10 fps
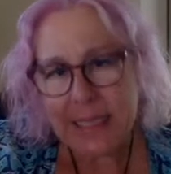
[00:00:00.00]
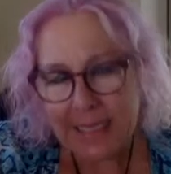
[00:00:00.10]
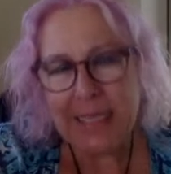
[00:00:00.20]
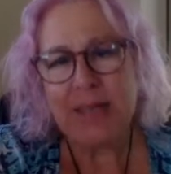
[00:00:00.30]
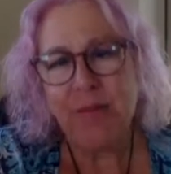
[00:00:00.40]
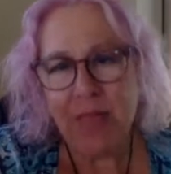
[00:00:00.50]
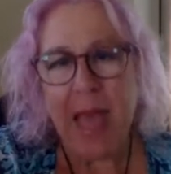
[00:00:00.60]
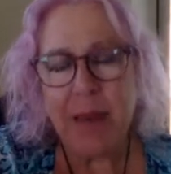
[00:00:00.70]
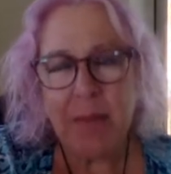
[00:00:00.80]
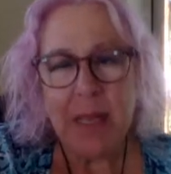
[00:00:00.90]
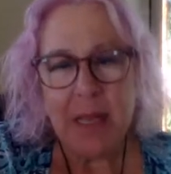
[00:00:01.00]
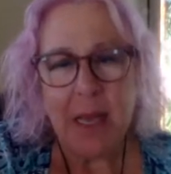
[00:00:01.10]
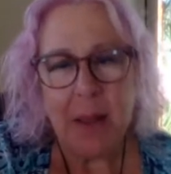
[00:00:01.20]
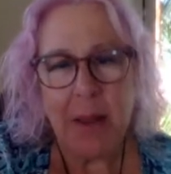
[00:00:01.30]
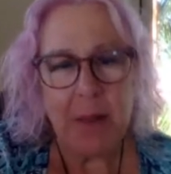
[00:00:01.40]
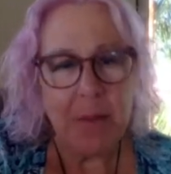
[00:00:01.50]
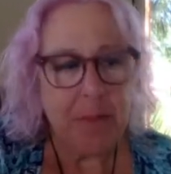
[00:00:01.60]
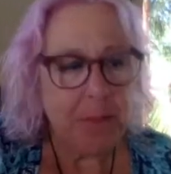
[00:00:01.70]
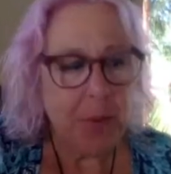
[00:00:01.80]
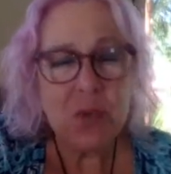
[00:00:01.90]
You give that
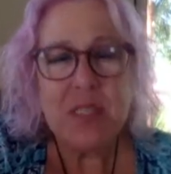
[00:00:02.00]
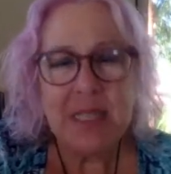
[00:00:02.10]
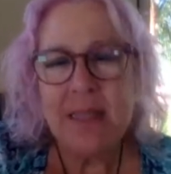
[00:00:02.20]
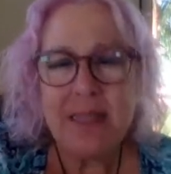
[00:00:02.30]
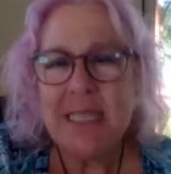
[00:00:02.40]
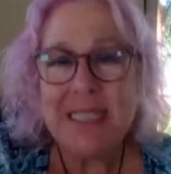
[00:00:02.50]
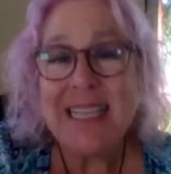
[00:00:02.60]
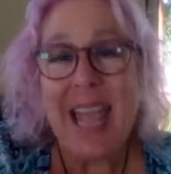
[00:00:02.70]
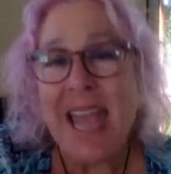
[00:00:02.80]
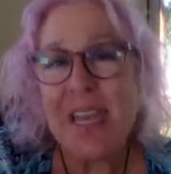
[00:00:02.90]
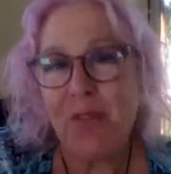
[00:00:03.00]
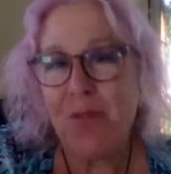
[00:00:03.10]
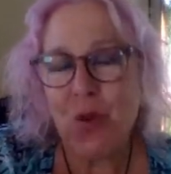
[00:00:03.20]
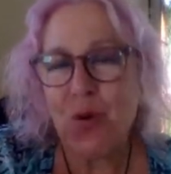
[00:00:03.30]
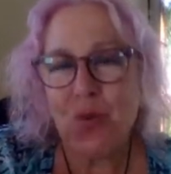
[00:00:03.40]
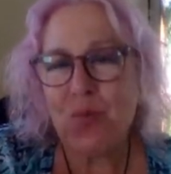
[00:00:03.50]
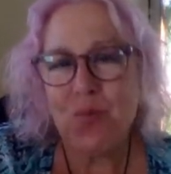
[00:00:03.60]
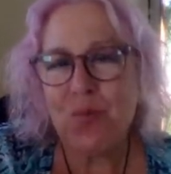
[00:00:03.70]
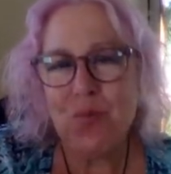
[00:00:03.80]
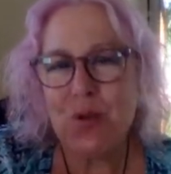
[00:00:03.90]
person, it's the end of your
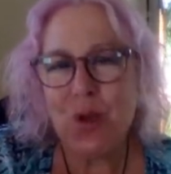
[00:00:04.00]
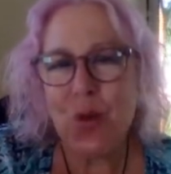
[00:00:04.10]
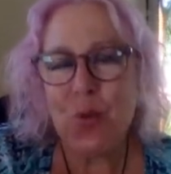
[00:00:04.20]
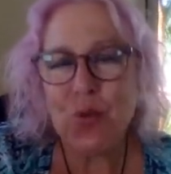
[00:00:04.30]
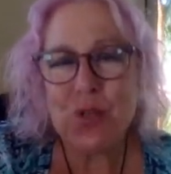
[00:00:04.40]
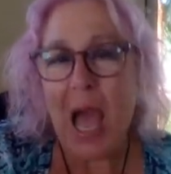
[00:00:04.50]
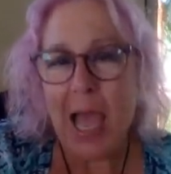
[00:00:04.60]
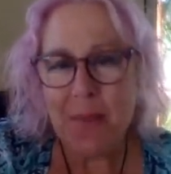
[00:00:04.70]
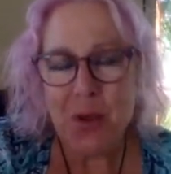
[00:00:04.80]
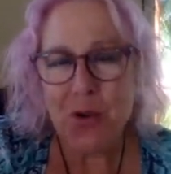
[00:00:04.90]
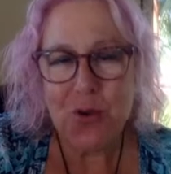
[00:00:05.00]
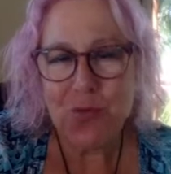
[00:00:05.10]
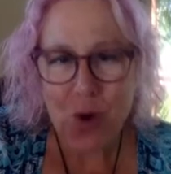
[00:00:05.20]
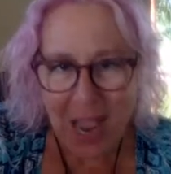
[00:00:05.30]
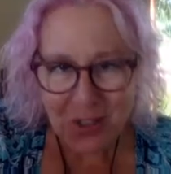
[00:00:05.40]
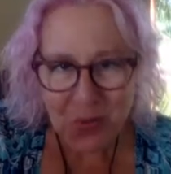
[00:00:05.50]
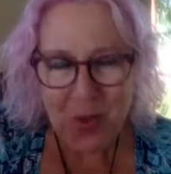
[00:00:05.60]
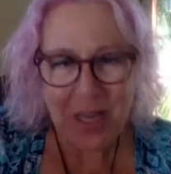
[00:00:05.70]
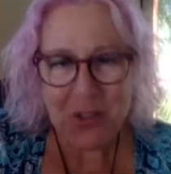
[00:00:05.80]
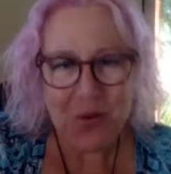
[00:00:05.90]
time here. You
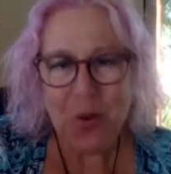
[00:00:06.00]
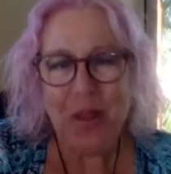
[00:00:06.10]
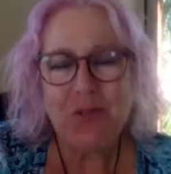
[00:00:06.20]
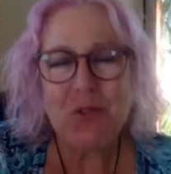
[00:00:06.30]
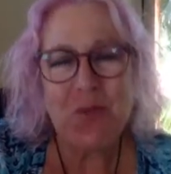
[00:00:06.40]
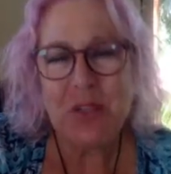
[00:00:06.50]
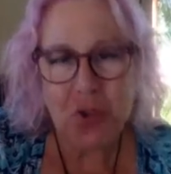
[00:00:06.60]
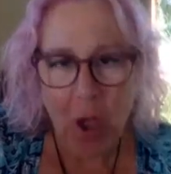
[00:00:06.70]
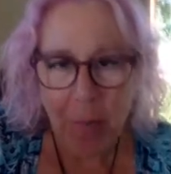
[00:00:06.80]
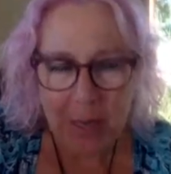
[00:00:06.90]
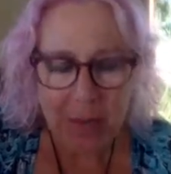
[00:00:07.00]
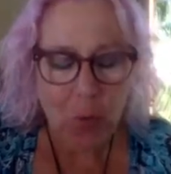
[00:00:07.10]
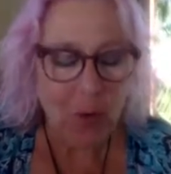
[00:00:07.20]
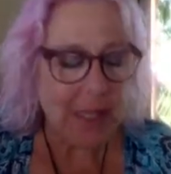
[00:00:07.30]
graduated. You don't have to do that job anymore.